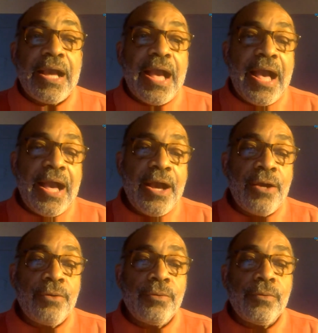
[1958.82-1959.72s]

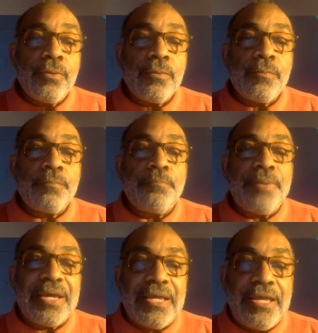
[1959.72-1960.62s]
how
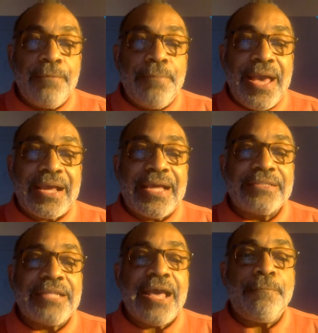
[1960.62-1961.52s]
big an impact
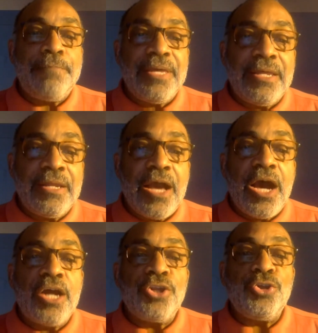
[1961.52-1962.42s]
has that been
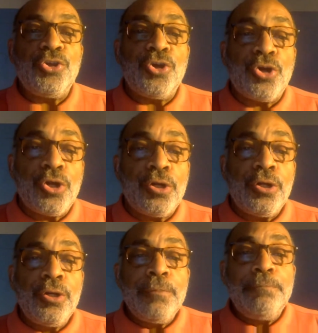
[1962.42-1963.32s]
on
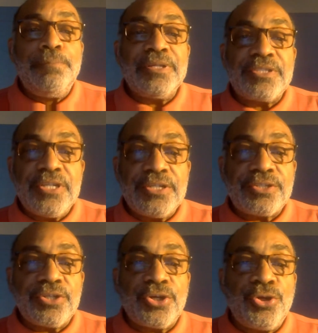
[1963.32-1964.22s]
your
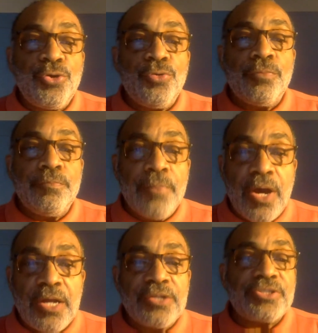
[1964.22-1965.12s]
business acumen,
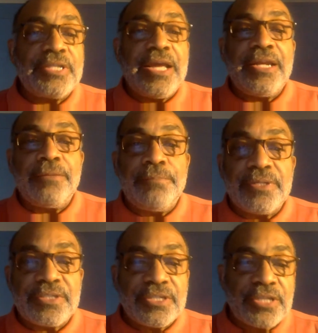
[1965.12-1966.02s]
understanding
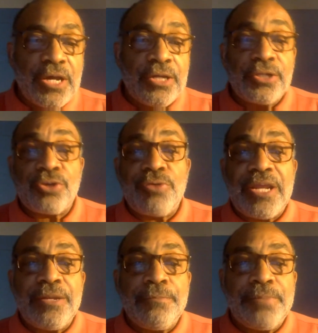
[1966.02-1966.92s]
business, under
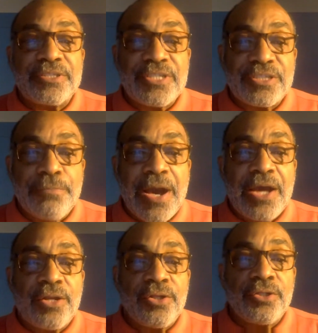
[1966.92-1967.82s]
creating business
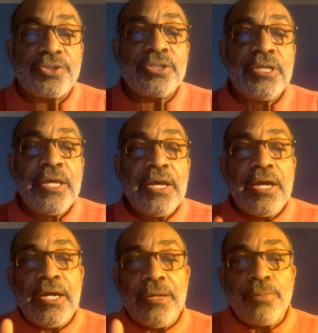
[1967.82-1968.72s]
models,
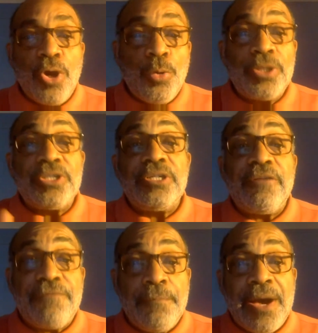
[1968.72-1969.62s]
going to
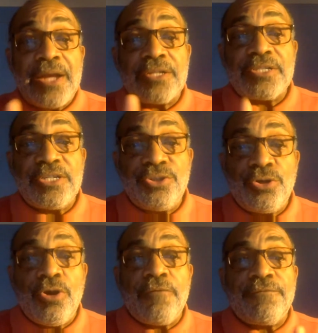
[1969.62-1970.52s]
different models as you
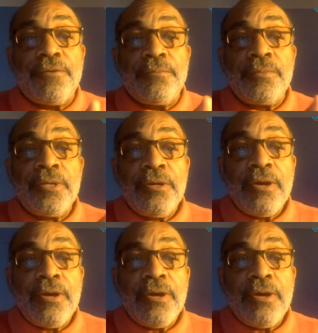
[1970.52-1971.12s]
go from